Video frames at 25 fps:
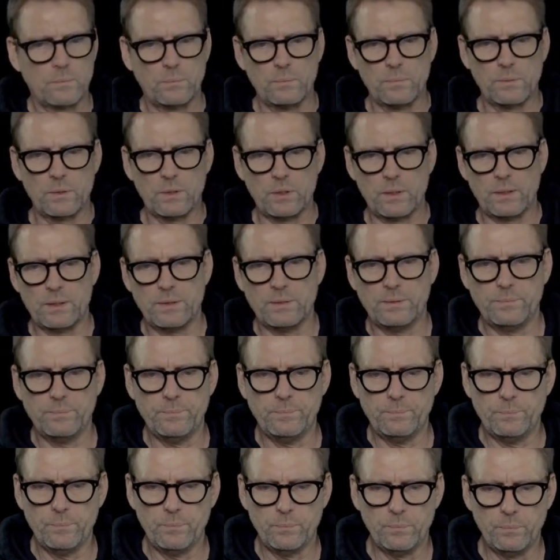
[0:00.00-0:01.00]
So
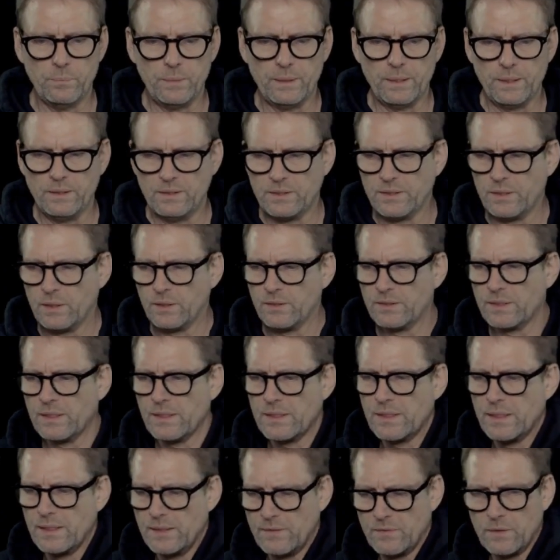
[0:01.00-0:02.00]
I'll slowly
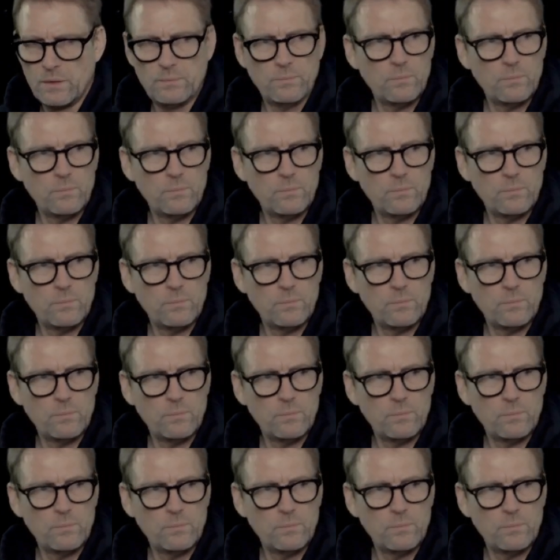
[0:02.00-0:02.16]
and carefully